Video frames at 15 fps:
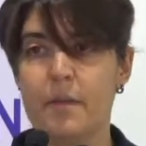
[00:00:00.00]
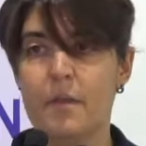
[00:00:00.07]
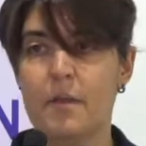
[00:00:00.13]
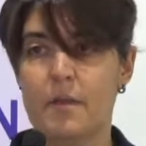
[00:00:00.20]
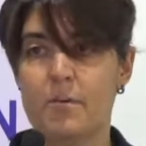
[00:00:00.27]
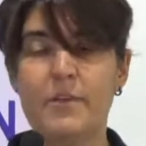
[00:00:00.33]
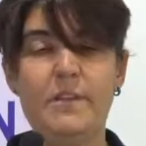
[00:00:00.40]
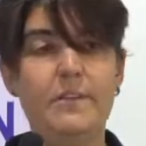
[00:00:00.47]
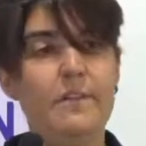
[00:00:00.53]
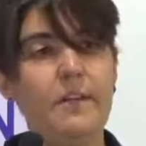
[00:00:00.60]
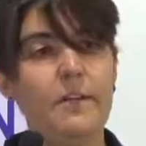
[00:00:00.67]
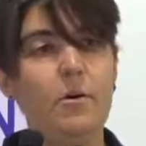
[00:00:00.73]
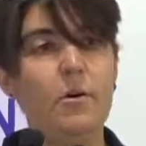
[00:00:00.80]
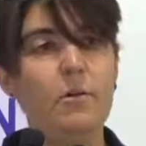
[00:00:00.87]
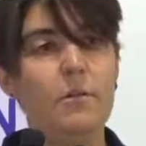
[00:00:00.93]
We see in
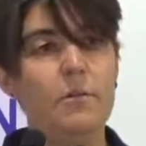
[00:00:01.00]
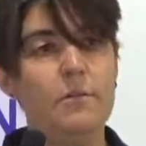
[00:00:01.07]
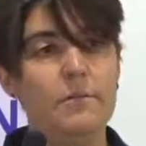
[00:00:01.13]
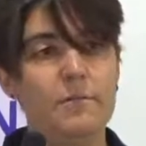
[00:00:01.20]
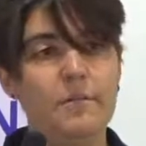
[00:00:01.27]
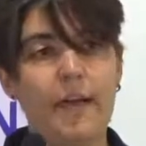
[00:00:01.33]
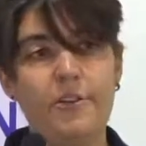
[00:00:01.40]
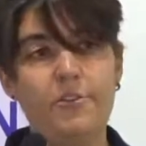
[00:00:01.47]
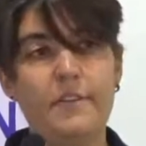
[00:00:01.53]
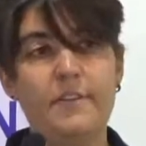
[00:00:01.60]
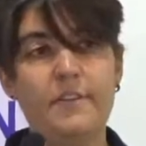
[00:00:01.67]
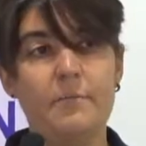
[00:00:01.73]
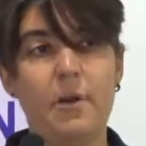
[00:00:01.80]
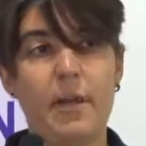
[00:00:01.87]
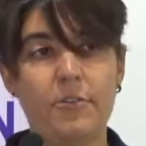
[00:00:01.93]
all ice sheet
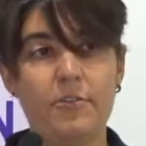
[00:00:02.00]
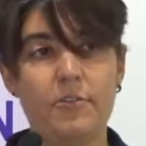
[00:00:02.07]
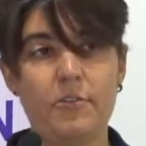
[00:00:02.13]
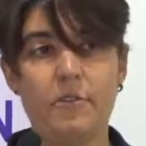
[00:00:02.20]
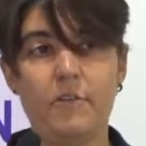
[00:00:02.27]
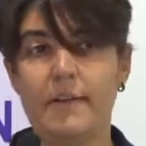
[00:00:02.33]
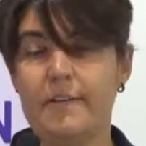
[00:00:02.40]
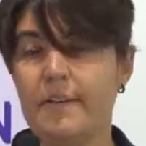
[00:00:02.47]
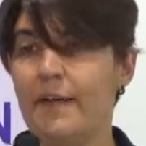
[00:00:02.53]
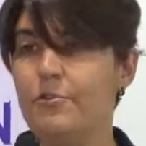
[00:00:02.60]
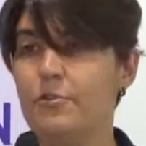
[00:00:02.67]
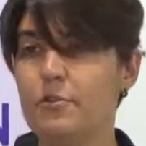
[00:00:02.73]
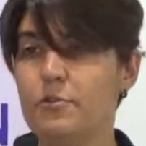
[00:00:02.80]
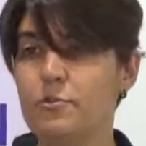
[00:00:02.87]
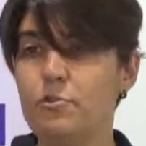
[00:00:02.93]
simulations that
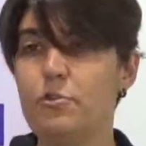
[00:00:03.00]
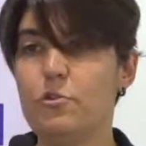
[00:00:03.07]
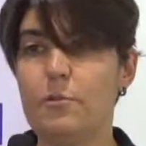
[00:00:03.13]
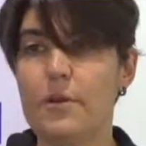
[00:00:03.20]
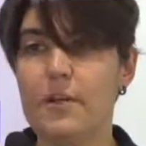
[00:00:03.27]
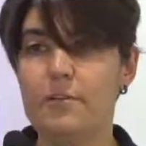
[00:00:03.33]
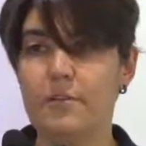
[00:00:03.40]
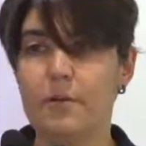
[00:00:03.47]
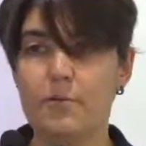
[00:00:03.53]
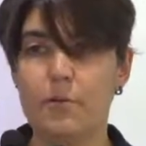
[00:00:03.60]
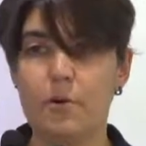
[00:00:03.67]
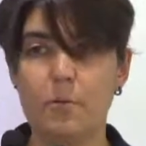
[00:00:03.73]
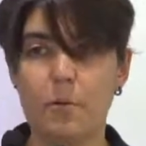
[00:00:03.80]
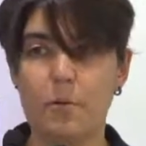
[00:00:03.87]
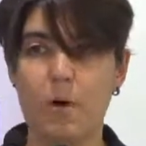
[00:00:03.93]
after 2 degrees of
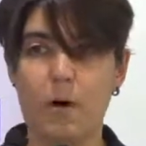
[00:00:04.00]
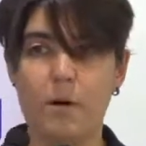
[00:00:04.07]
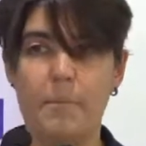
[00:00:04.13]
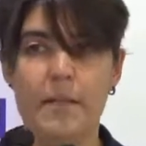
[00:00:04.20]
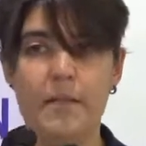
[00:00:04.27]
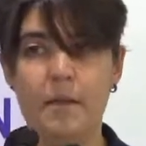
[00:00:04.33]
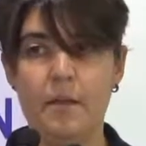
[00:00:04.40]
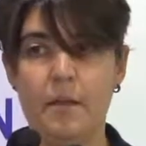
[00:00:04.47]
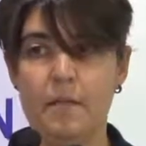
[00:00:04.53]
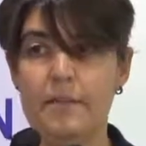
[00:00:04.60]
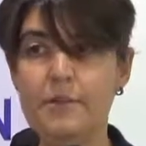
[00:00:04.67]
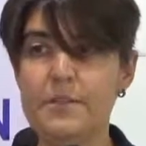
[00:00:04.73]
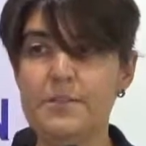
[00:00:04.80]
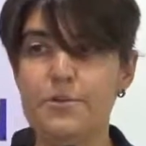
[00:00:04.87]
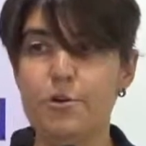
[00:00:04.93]
global warming, there
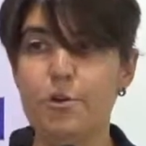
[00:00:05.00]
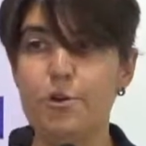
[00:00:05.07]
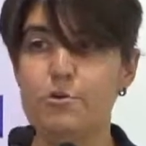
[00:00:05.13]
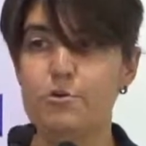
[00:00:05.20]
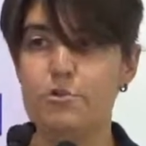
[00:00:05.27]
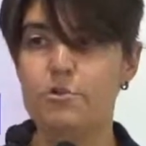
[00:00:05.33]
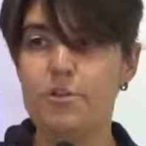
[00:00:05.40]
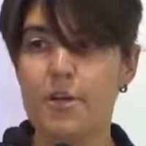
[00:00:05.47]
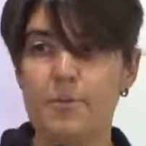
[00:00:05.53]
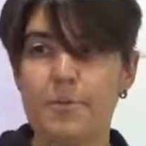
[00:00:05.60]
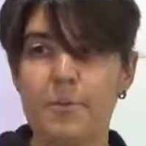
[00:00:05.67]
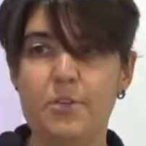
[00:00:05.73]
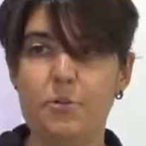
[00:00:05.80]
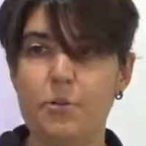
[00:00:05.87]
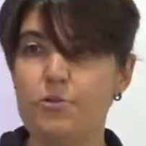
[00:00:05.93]
is a huge jump
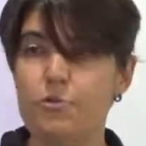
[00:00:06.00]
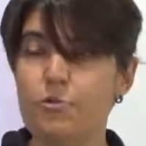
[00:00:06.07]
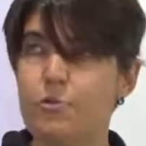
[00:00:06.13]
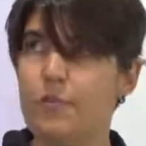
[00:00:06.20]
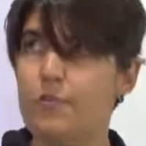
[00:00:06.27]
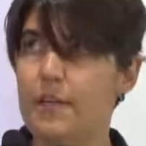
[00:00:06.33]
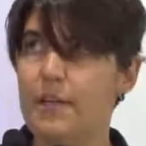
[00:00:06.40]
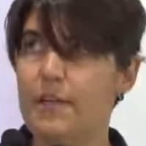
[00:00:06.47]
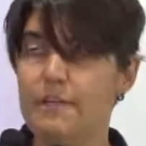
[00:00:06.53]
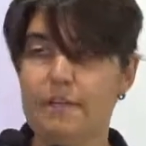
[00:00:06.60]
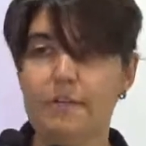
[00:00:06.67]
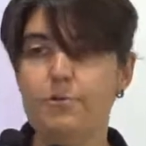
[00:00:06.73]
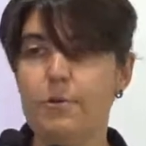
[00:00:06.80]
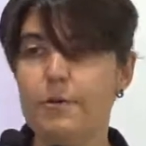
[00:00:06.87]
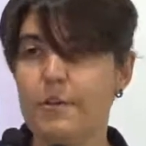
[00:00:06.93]
between 2 degrees and
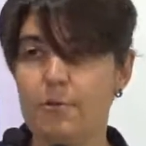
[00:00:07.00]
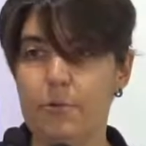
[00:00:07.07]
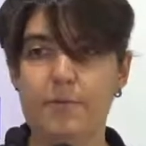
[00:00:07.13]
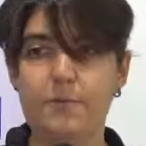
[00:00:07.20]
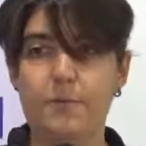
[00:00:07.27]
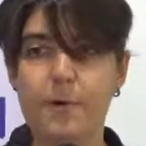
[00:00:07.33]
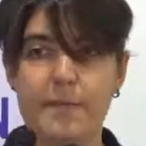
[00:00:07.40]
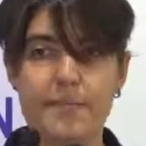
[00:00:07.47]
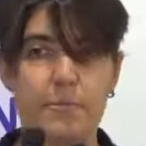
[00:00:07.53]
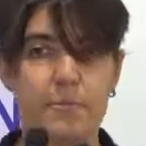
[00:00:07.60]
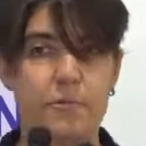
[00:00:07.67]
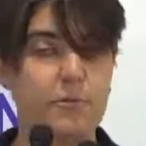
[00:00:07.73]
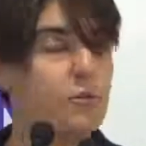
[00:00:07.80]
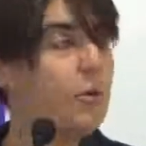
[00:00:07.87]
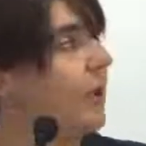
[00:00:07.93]
3 degrees, for
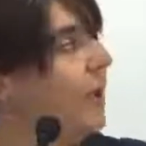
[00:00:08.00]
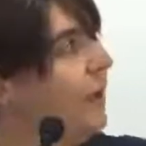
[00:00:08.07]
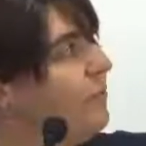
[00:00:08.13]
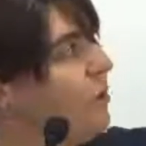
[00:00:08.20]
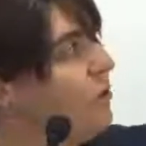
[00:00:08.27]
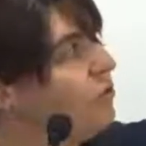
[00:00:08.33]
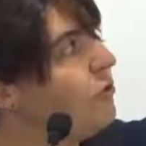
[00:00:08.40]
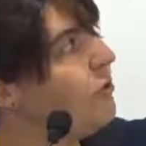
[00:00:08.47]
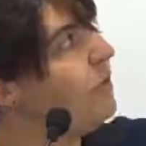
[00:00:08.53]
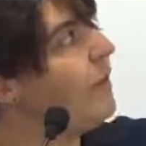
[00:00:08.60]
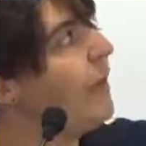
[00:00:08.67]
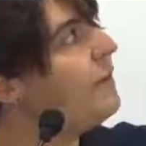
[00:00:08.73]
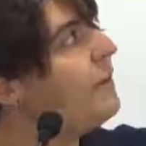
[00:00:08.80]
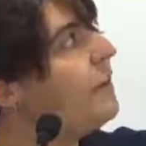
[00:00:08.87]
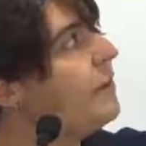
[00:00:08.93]
example. So I've not shown
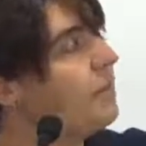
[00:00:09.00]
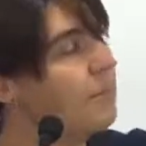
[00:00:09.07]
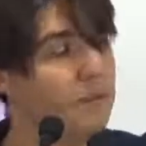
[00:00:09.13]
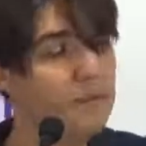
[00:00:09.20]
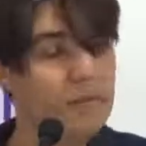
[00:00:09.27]
that here, but